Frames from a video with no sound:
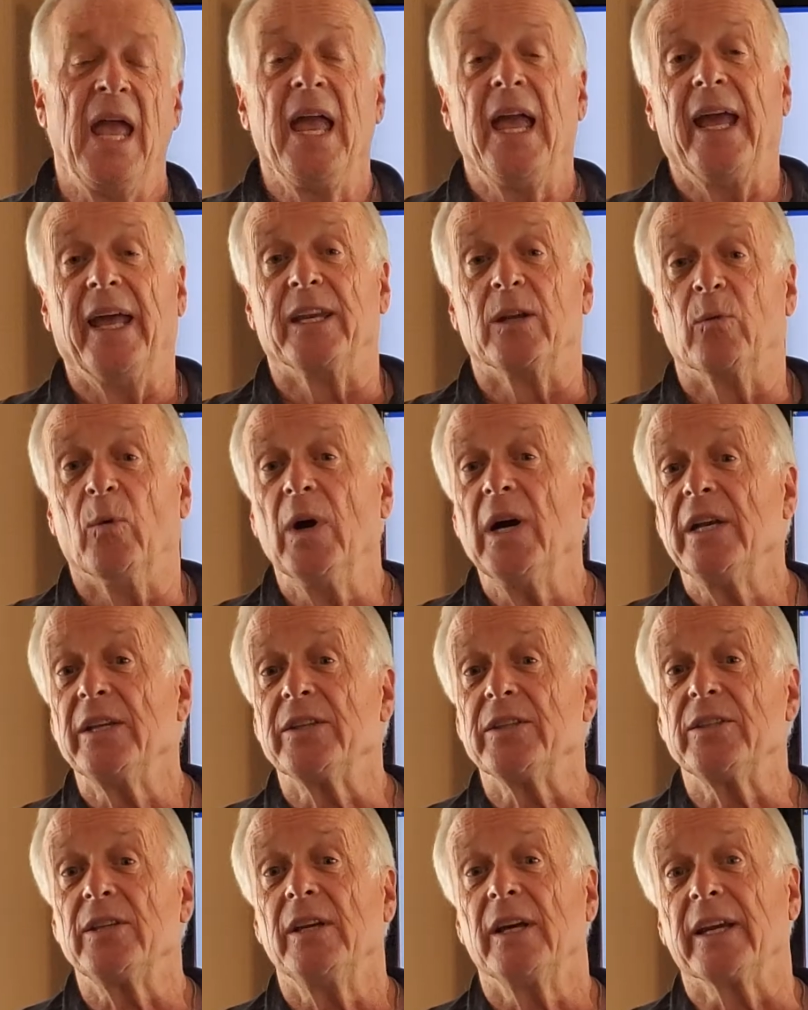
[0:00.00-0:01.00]
And he
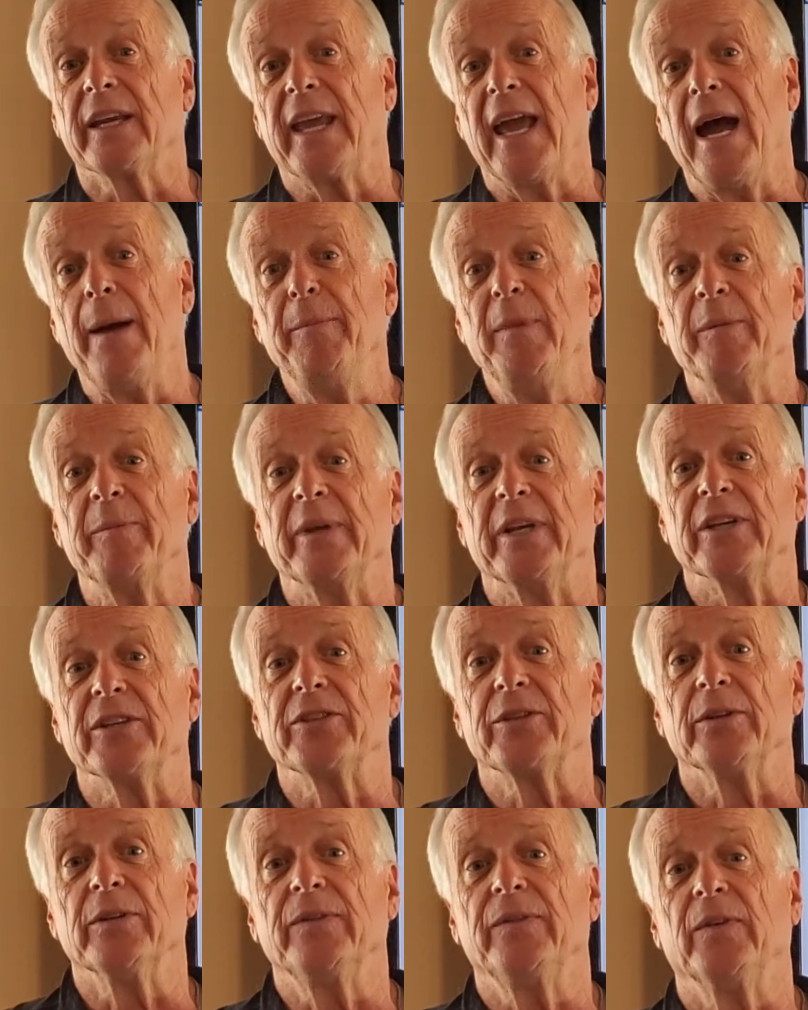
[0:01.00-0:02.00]
was a cabinet
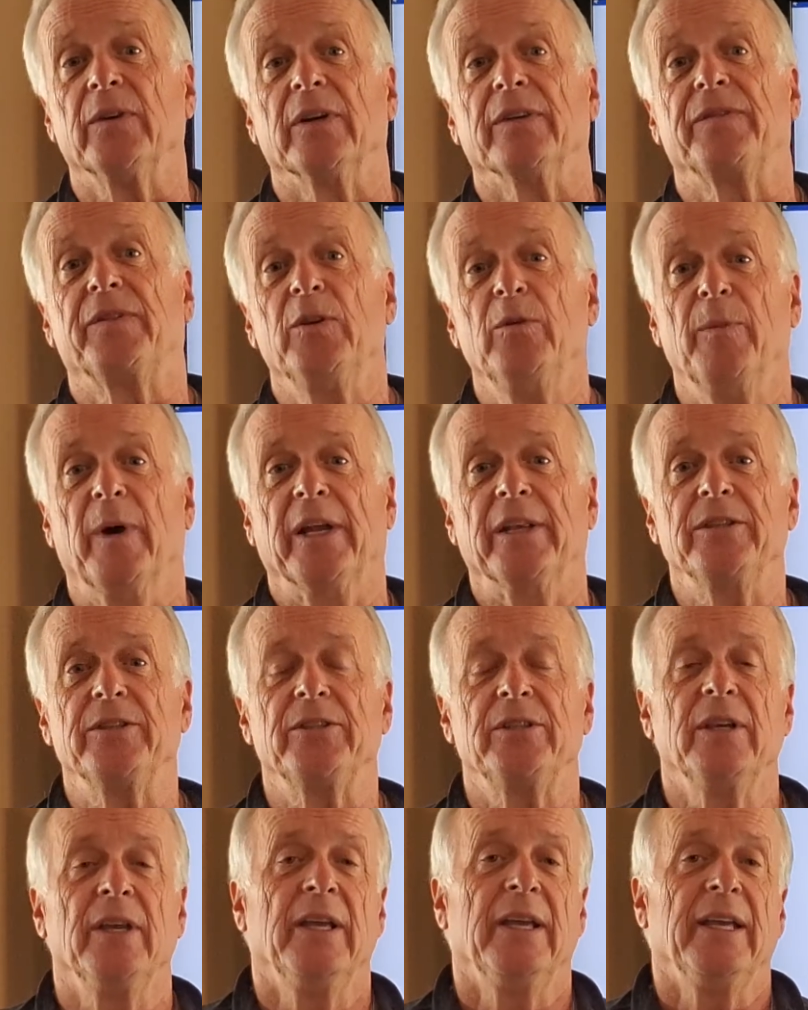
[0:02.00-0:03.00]
minister for a few
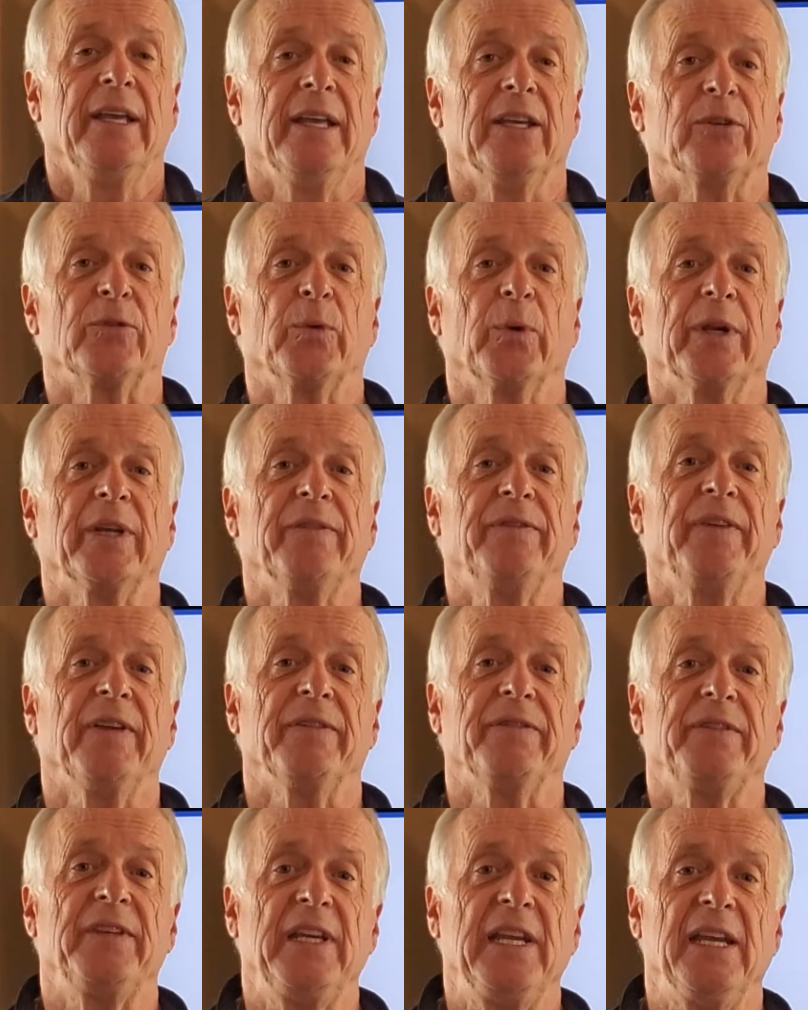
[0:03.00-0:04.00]
months in
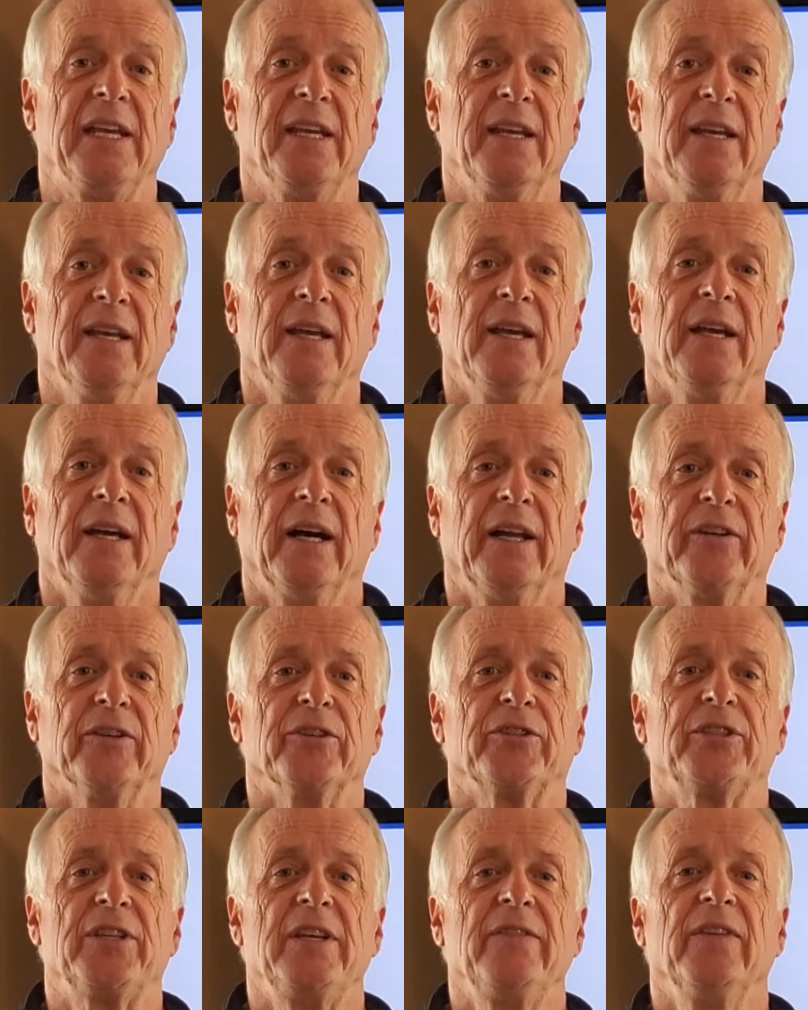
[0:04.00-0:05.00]
2015 under
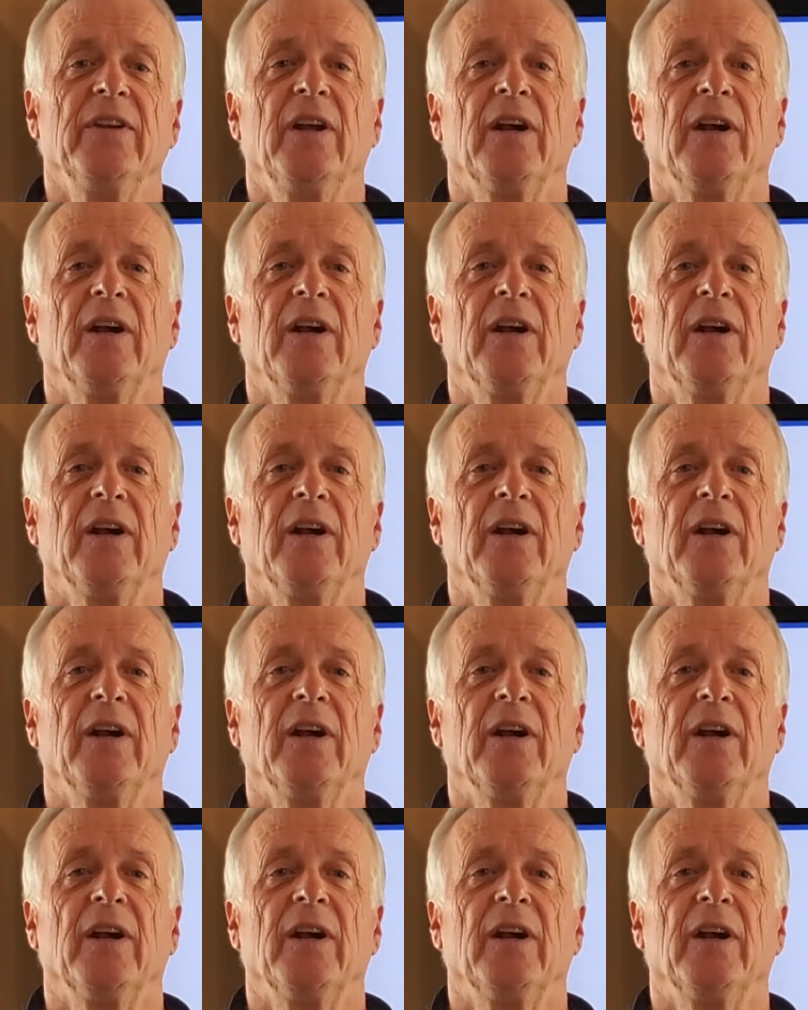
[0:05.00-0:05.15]
Stephen